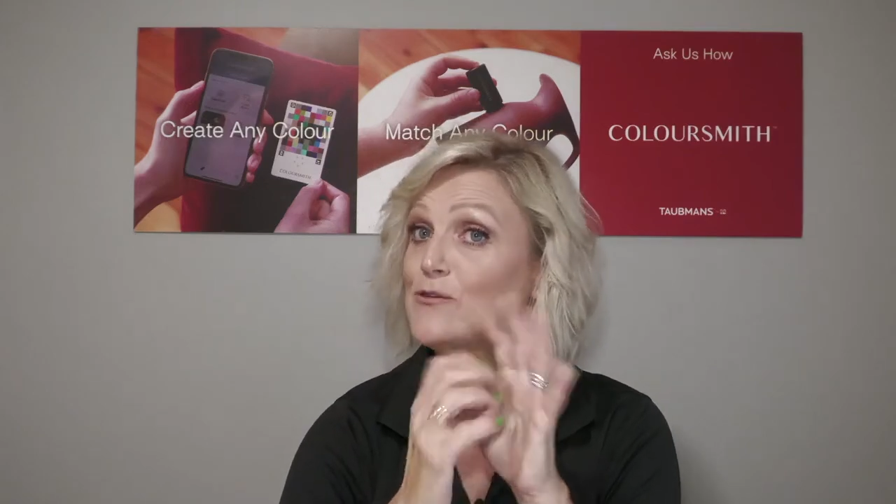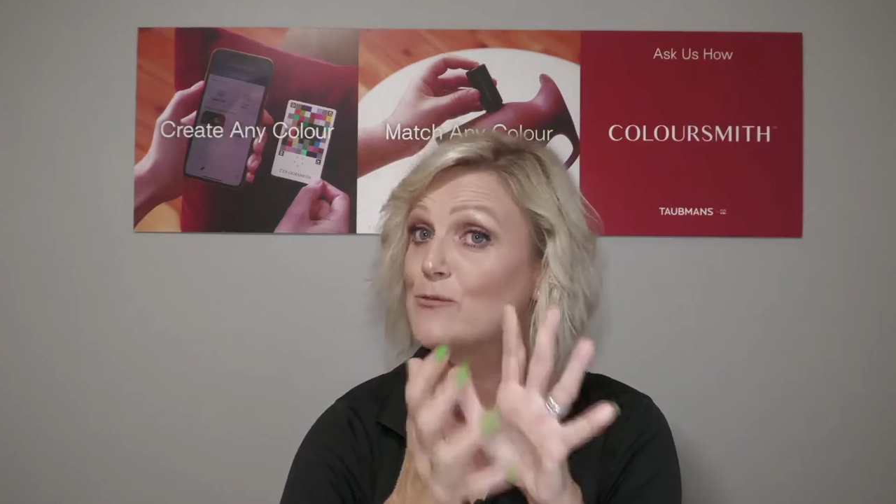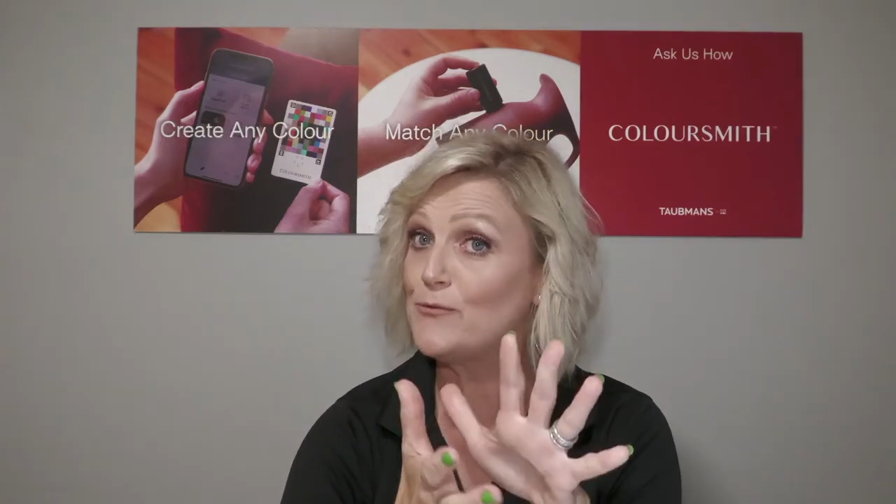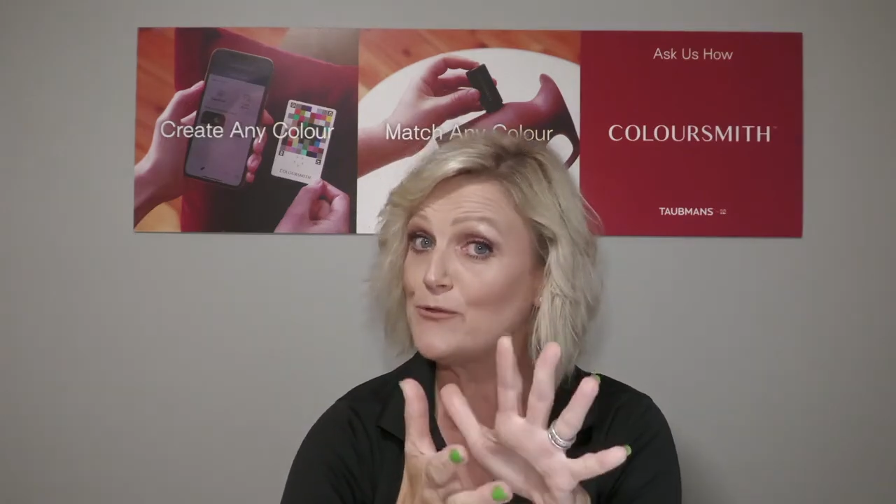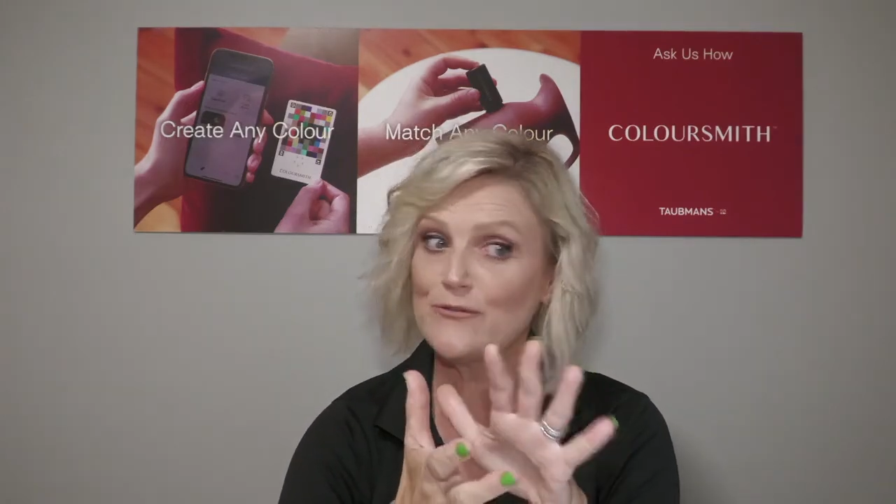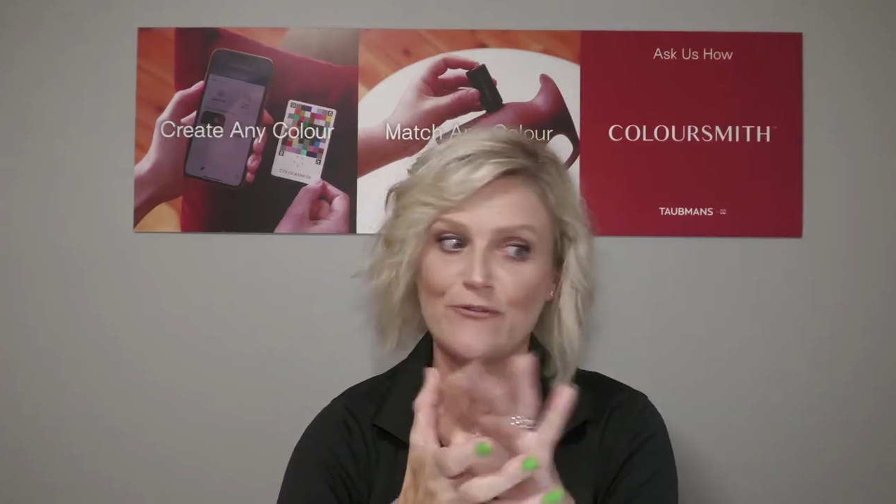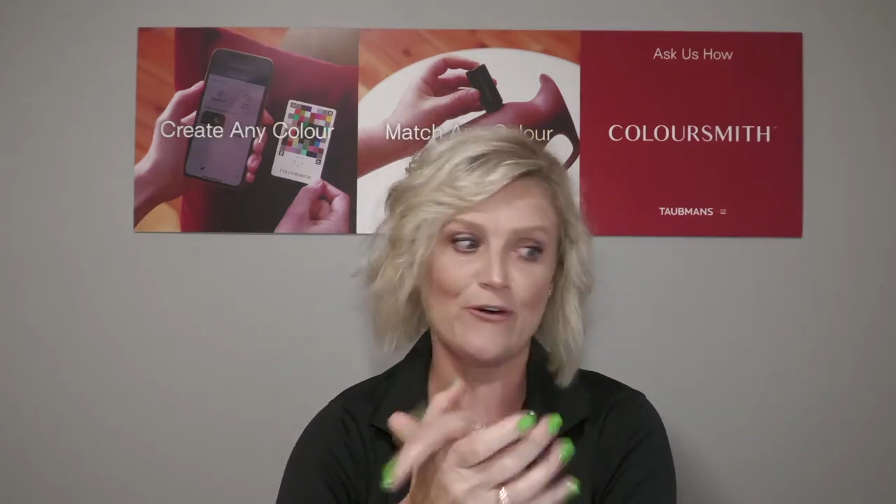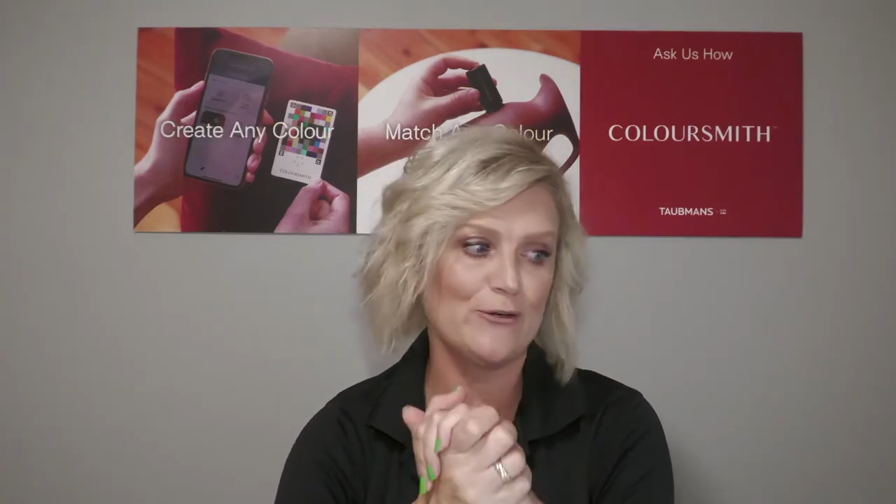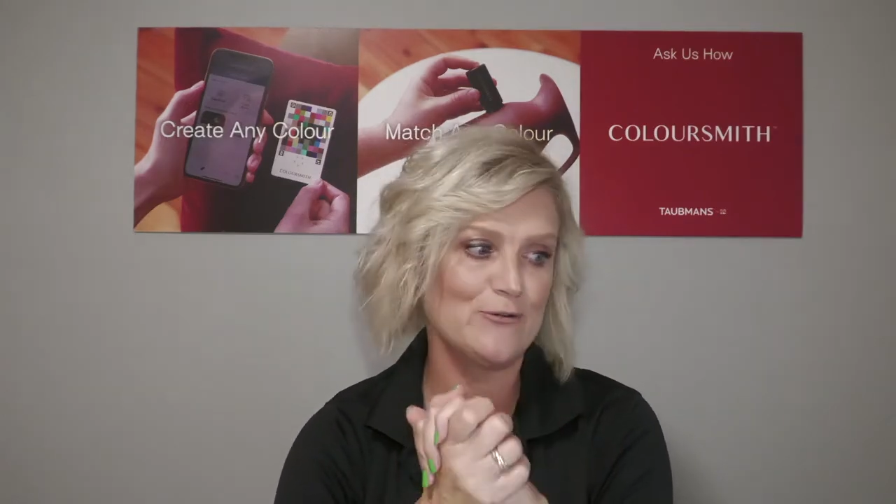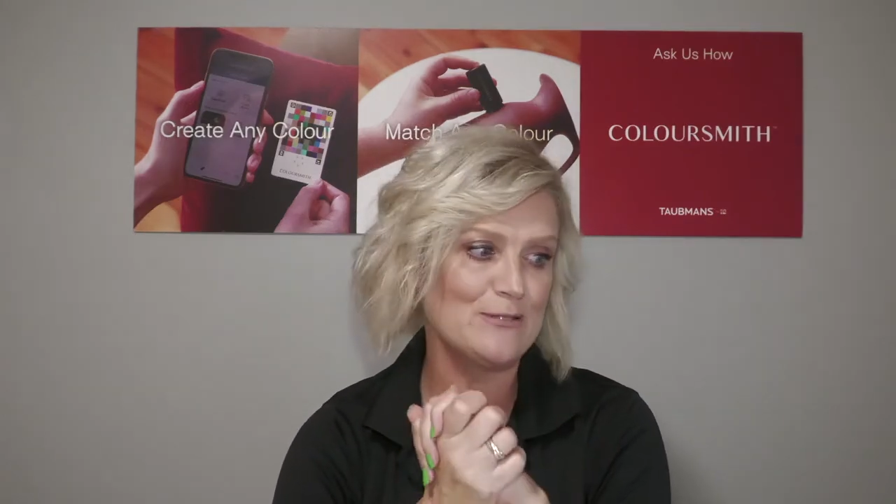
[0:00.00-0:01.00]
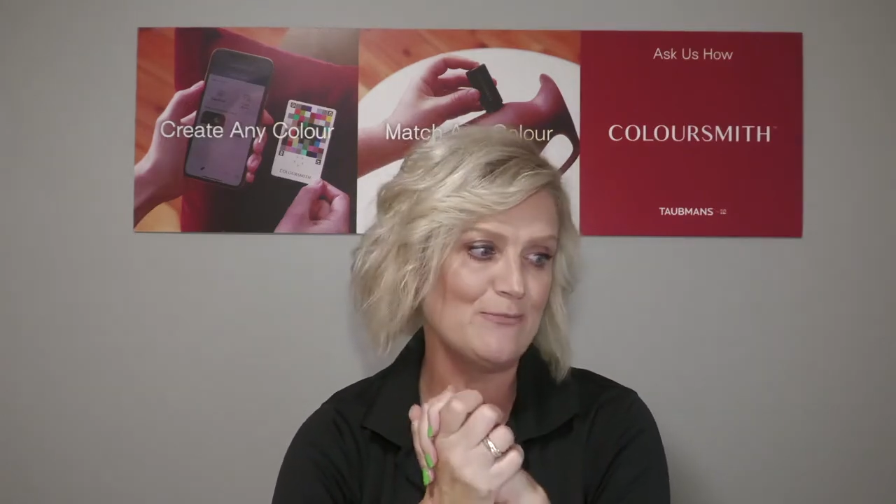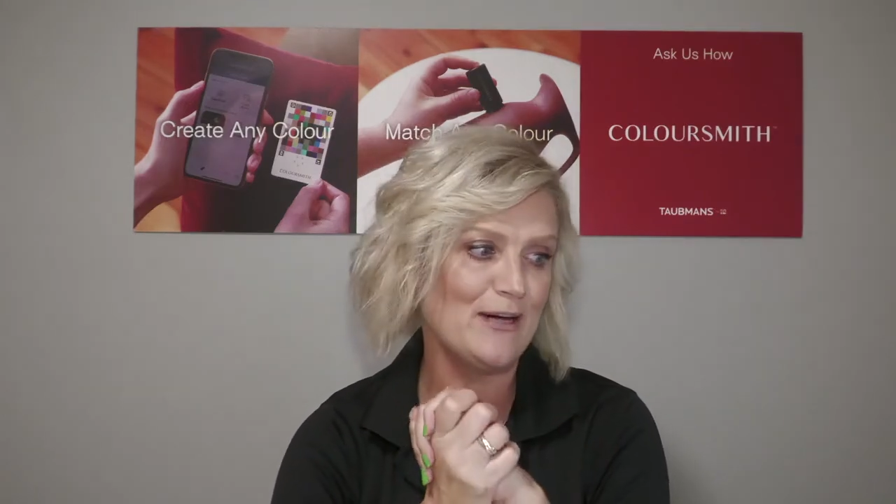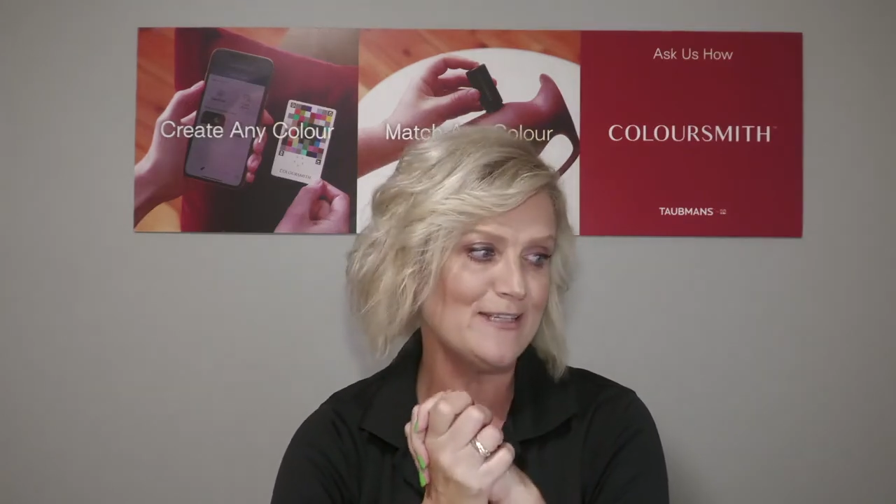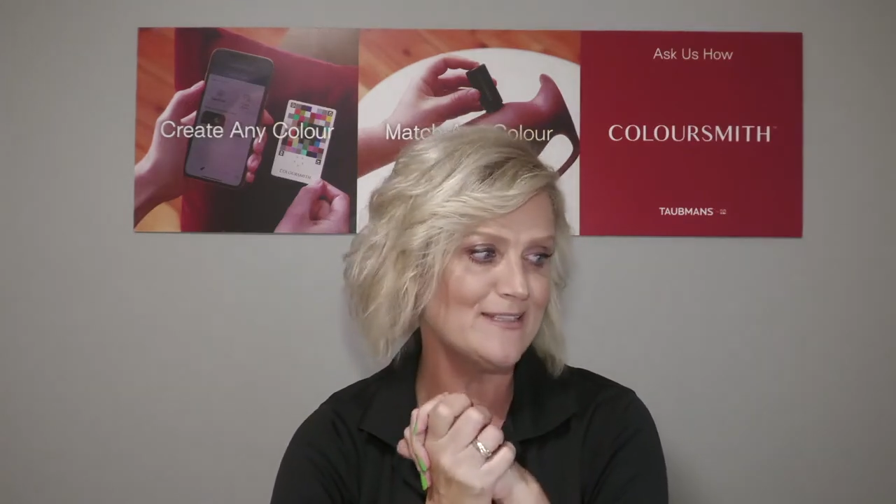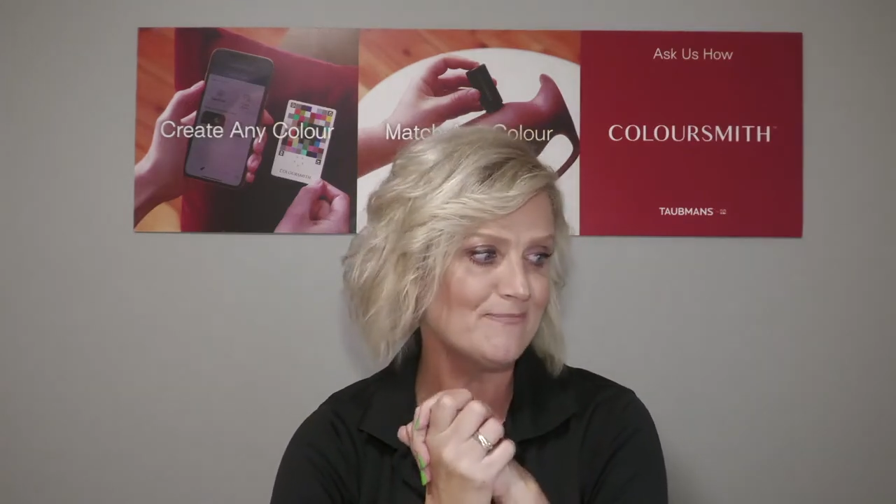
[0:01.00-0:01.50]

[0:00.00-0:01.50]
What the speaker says: to beautify your space.